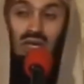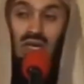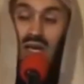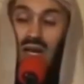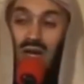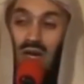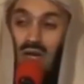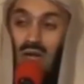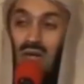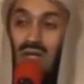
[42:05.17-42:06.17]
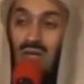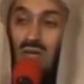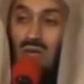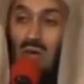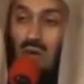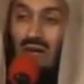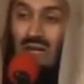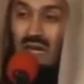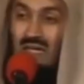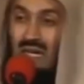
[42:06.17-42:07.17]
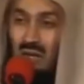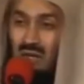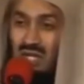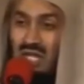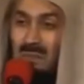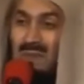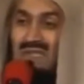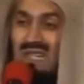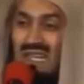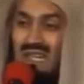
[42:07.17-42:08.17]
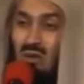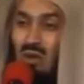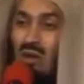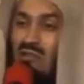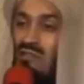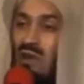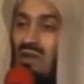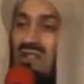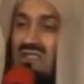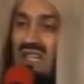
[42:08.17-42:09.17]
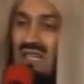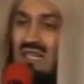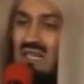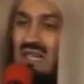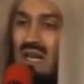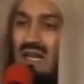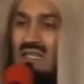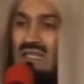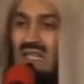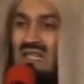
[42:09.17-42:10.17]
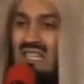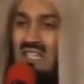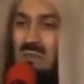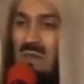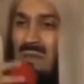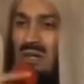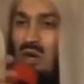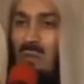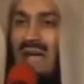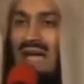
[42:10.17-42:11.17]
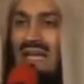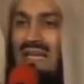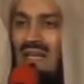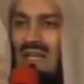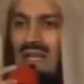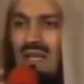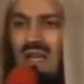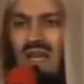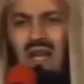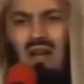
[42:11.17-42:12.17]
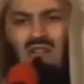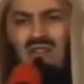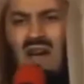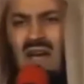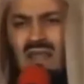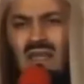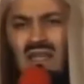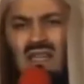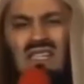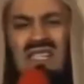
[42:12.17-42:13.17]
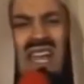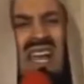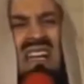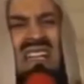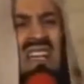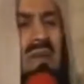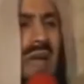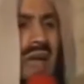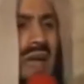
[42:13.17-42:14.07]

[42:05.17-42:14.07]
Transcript: we are not going to go and let our sheep drink or our flock drink until these people go back. And our father is an elderly